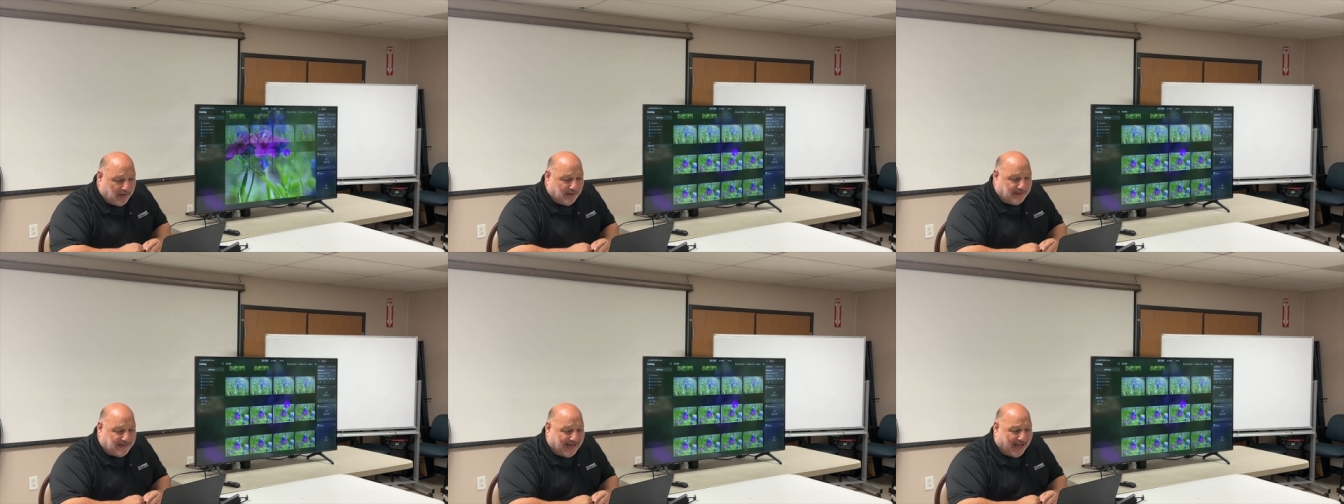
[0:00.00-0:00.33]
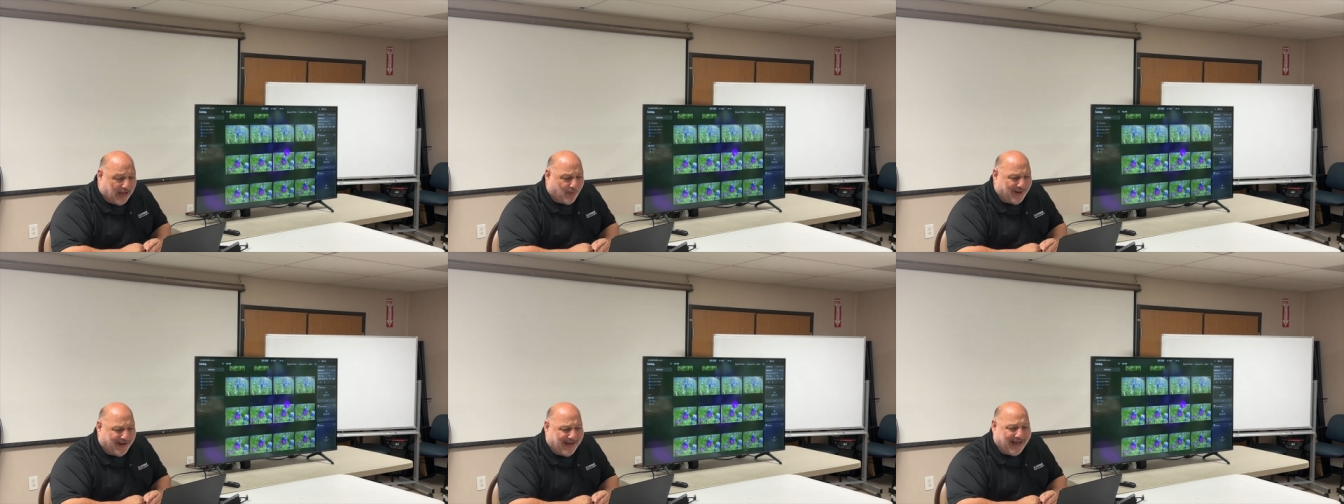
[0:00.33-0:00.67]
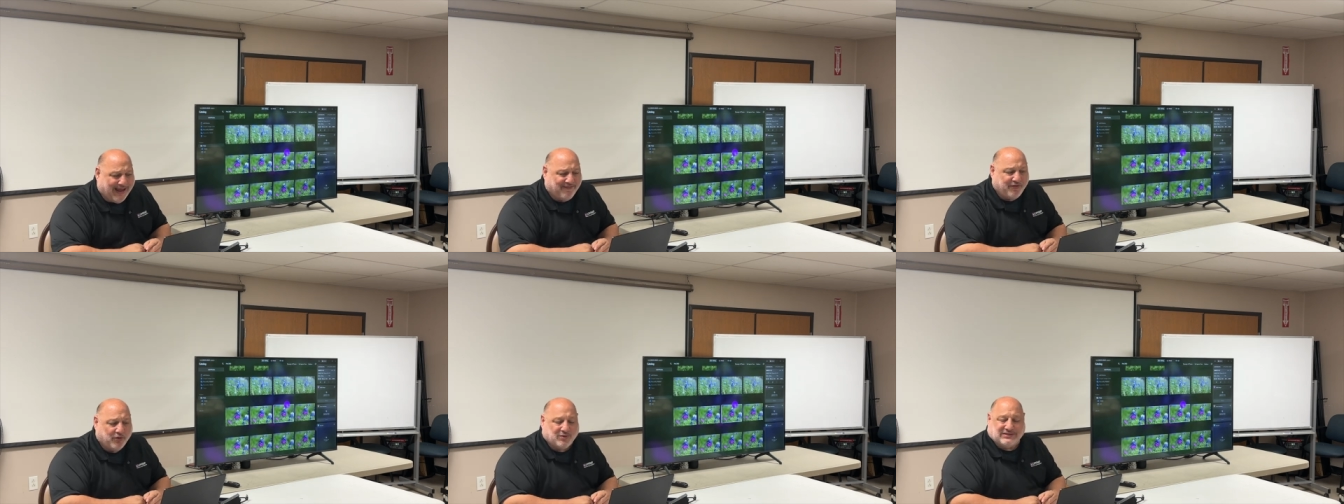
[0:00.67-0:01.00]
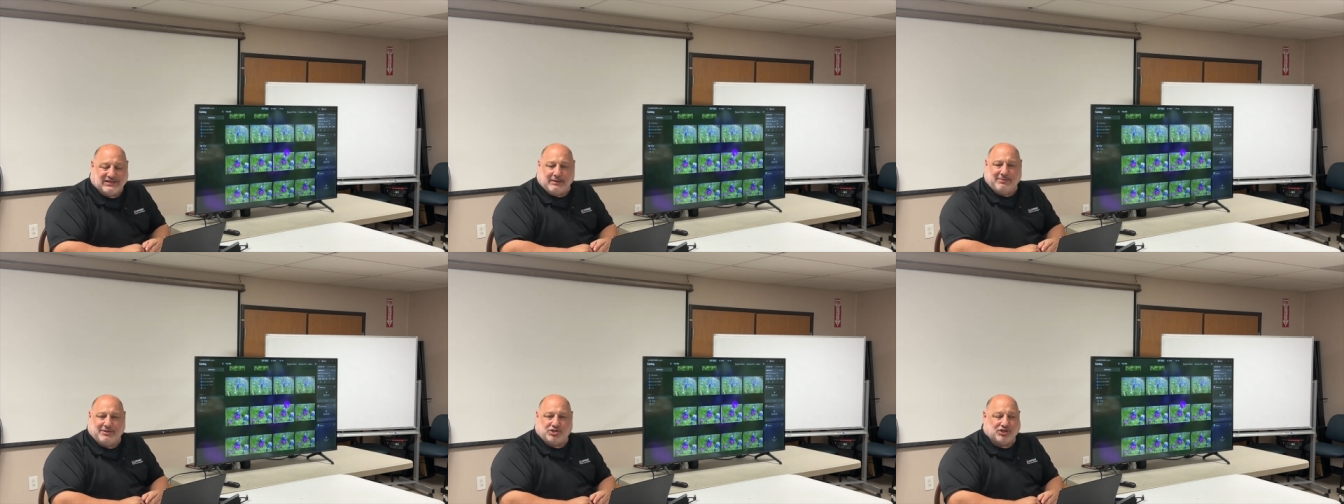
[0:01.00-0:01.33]
now I have those
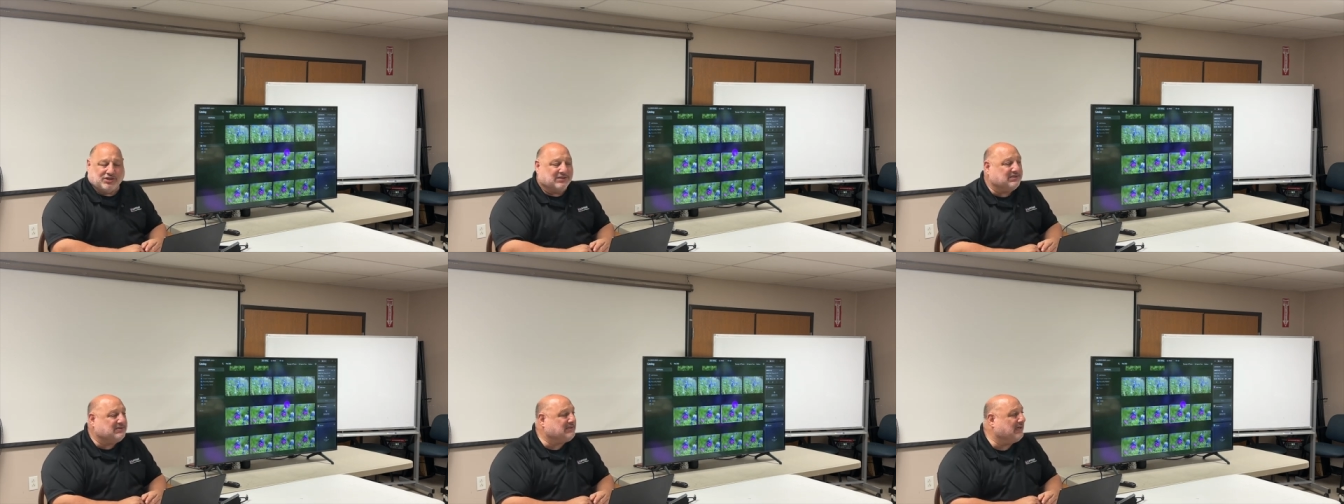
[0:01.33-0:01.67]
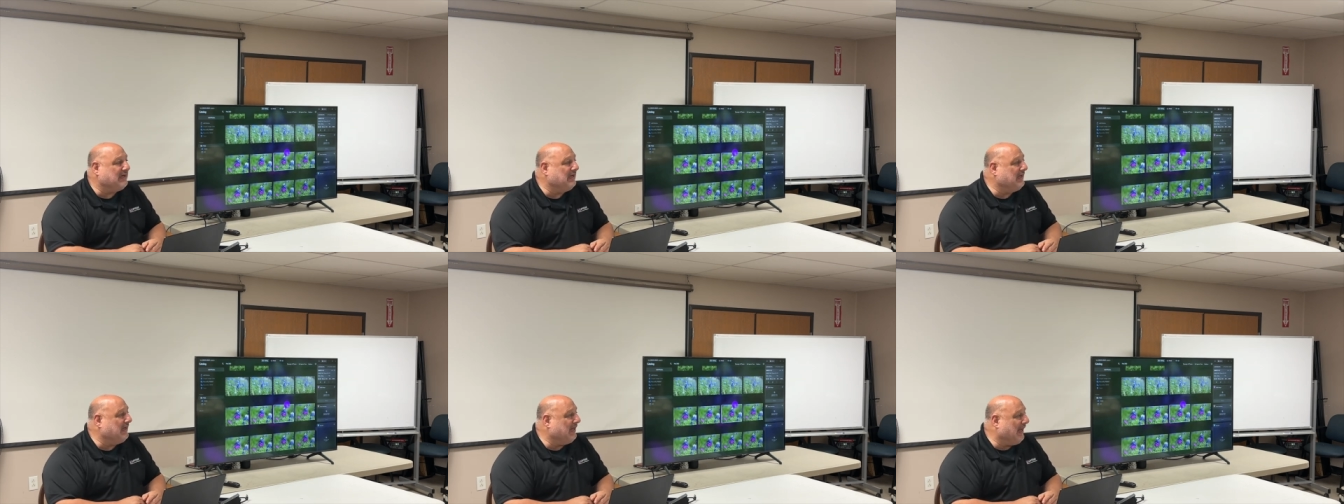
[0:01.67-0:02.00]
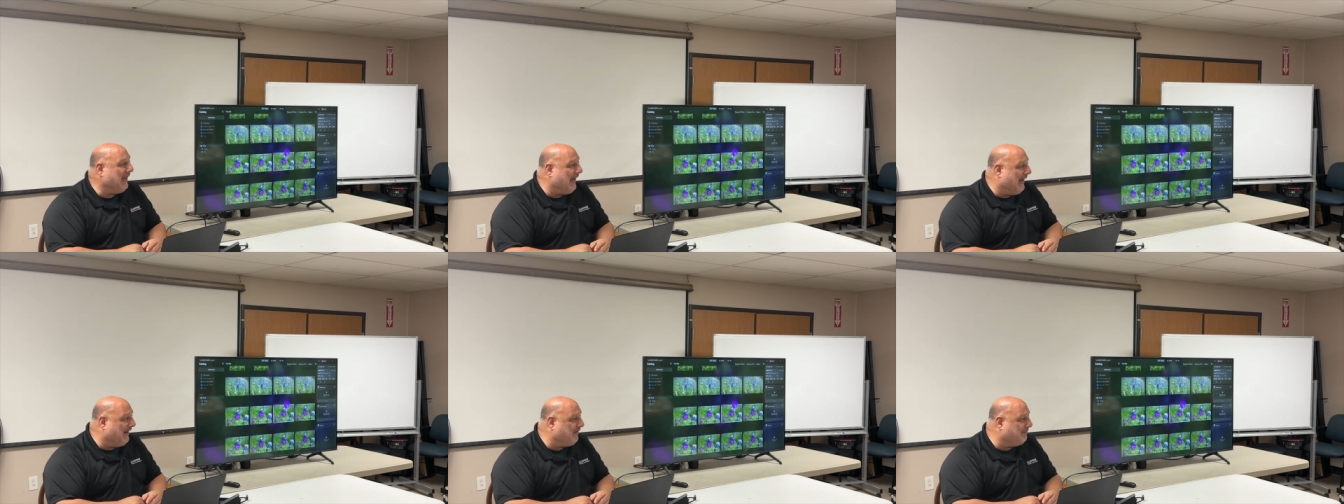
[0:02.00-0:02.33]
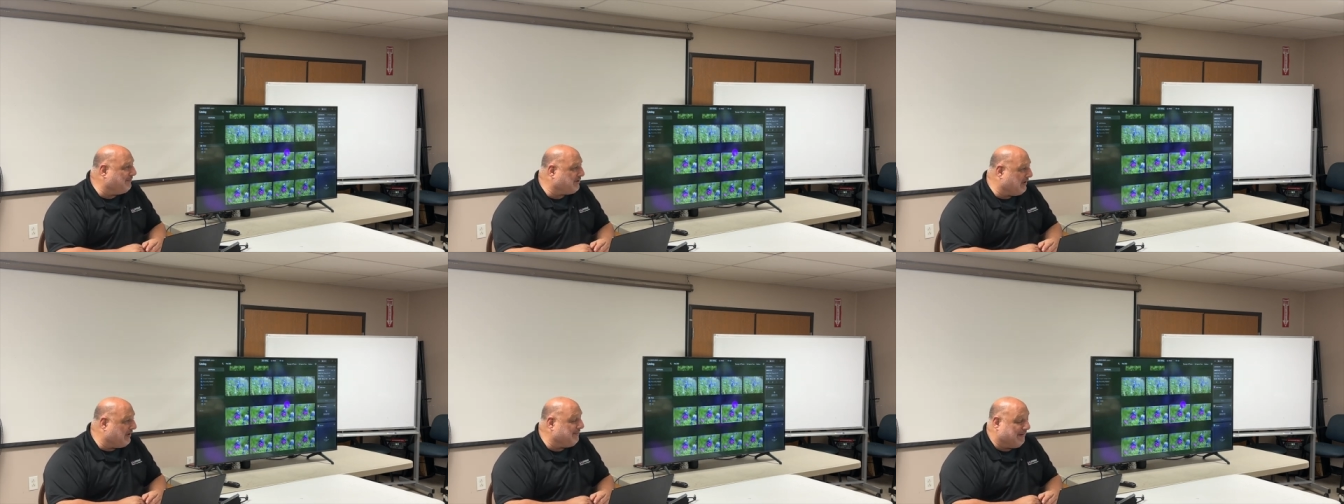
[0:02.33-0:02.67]
images on
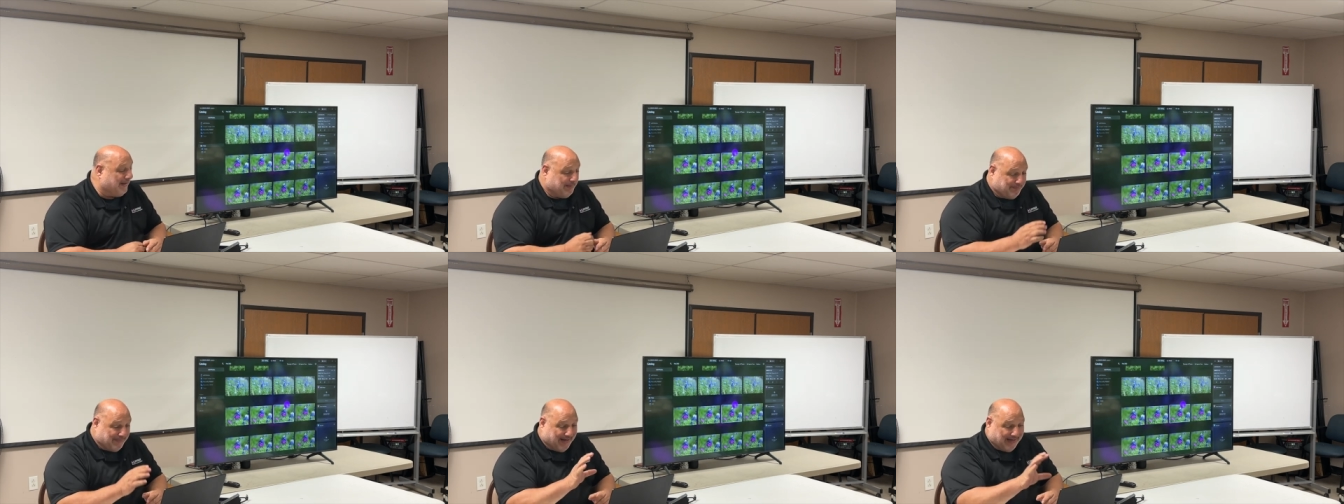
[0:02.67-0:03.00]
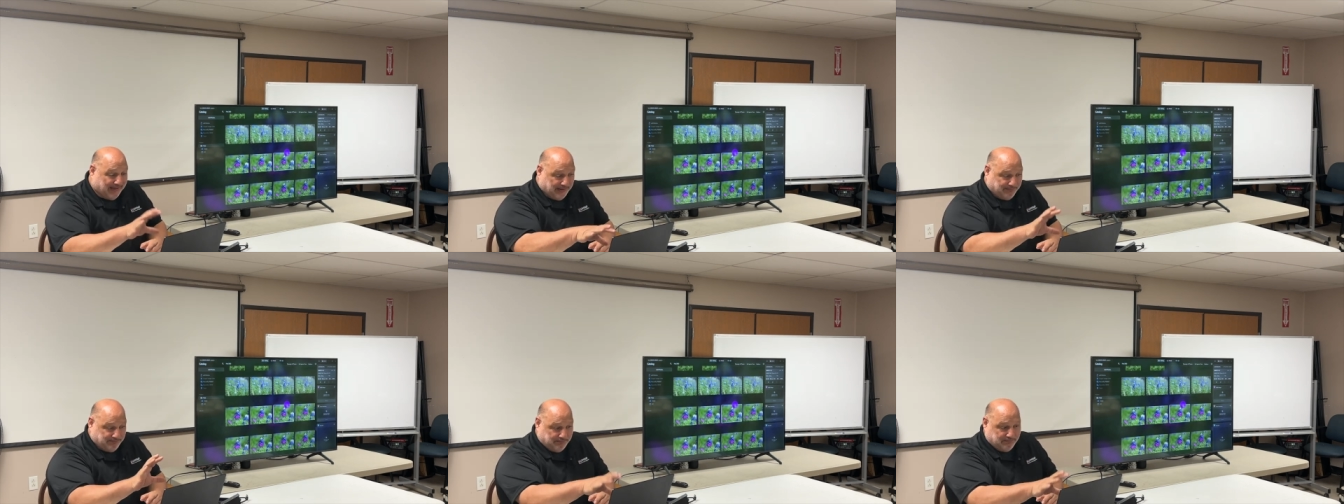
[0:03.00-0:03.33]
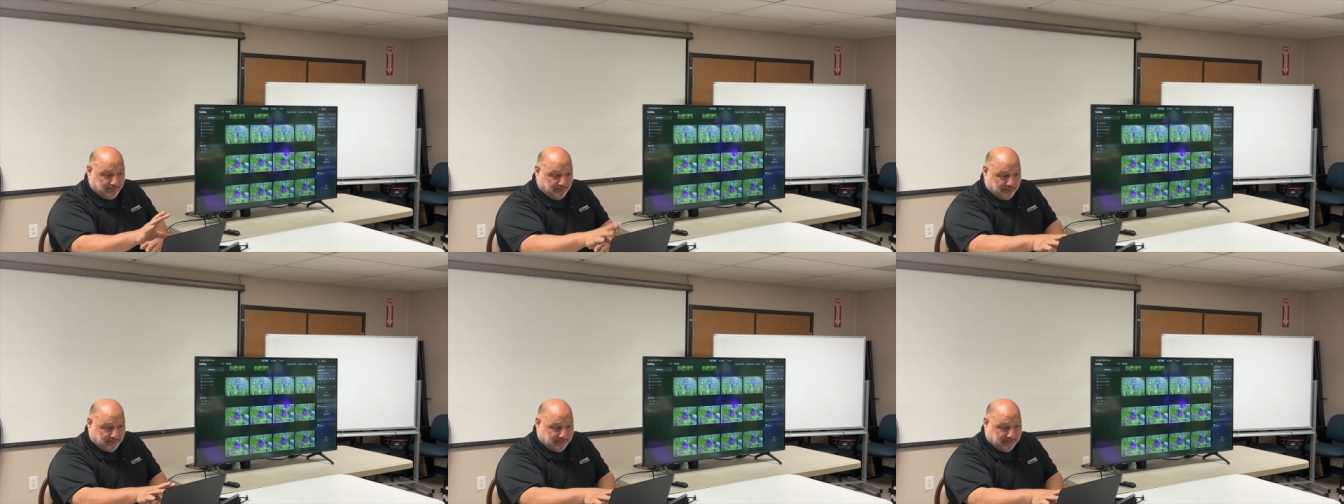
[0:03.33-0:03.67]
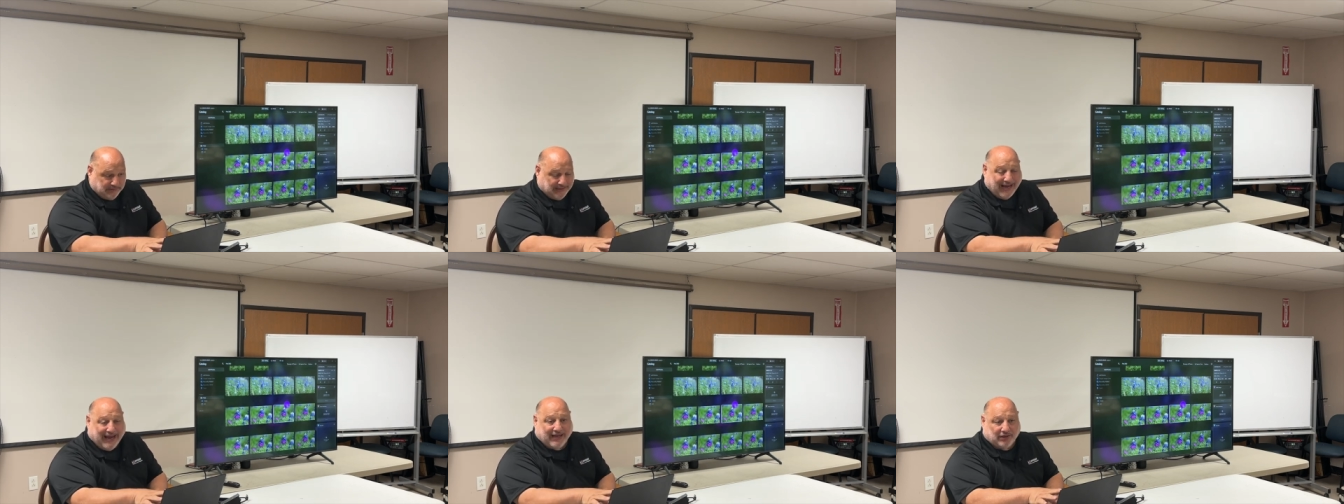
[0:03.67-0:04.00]
the, in, in my
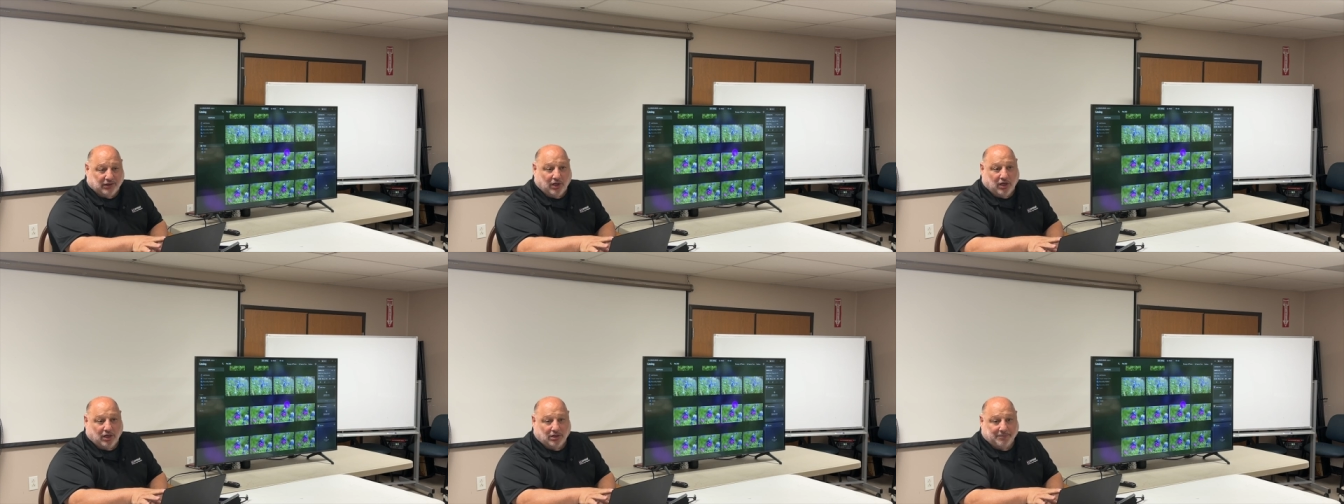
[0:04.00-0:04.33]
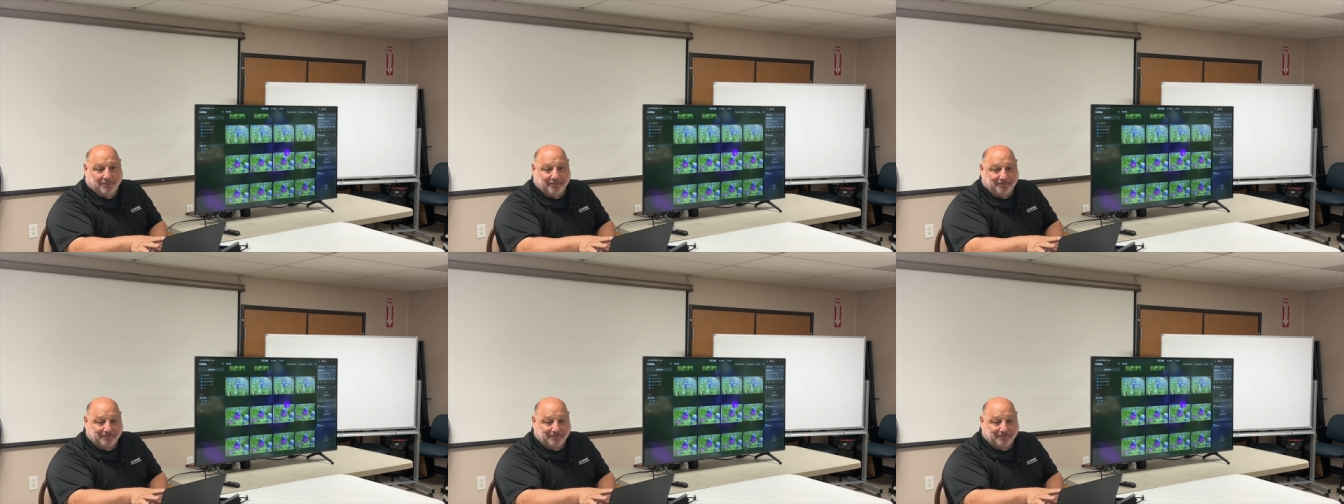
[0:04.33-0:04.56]
catalog.